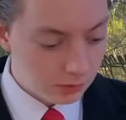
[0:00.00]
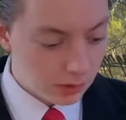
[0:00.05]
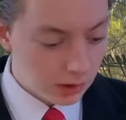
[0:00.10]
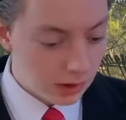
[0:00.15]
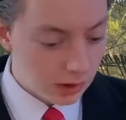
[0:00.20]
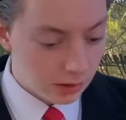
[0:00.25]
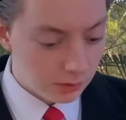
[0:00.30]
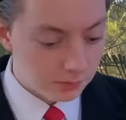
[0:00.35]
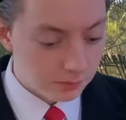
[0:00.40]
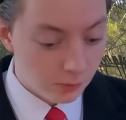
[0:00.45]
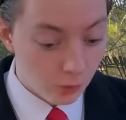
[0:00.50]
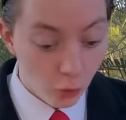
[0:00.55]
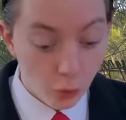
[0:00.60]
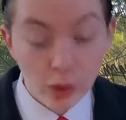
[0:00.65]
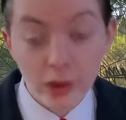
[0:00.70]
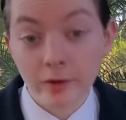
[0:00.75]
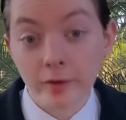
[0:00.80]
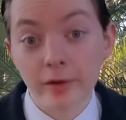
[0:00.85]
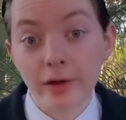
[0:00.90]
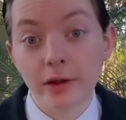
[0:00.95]
Wow,
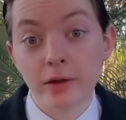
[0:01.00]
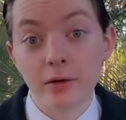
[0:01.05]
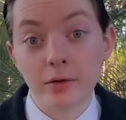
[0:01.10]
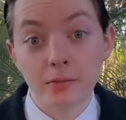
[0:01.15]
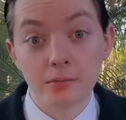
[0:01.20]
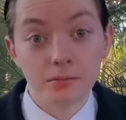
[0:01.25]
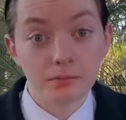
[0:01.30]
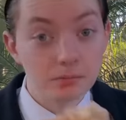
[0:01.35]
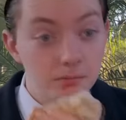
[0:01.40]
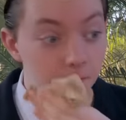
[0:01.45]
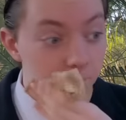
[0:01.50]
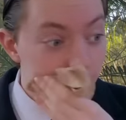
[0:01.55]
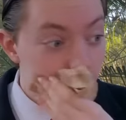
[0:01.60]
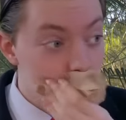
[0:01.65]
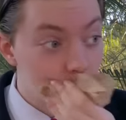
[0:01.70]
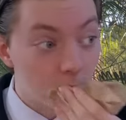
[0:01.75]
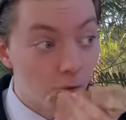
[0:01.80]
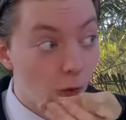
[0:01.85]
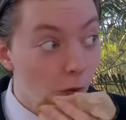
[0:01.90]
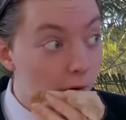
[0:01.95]
oily.
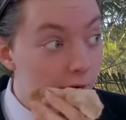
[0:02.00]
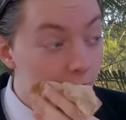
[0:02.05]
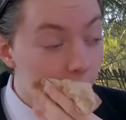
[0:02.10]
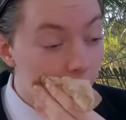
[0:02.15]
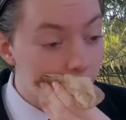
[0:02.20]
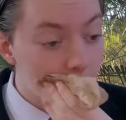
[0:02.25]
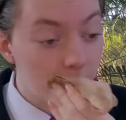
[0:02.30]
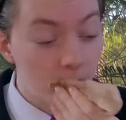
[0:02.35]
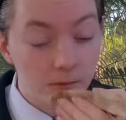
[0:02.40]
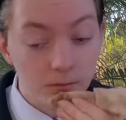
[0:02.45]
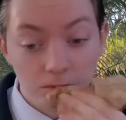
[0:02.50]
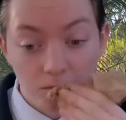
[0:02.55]
Very oily.